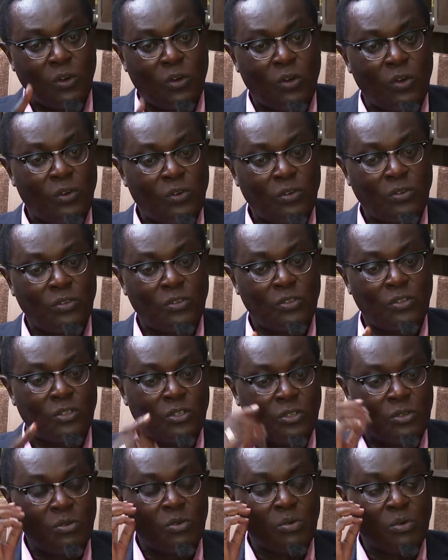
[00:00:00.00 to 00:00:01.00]
loyal
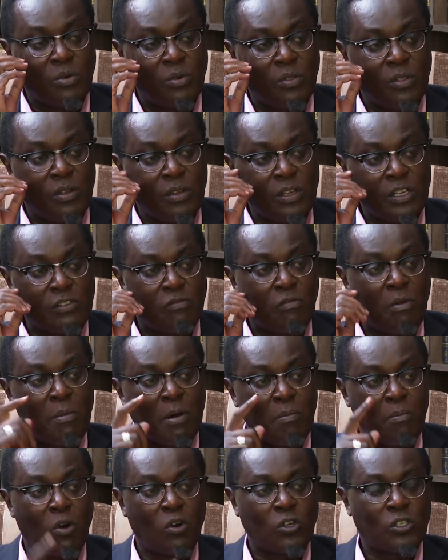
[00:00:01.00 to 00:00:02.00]
to his
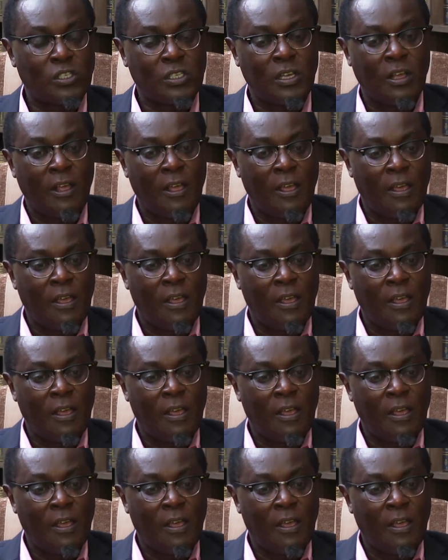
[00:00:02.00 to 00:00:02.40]
former boss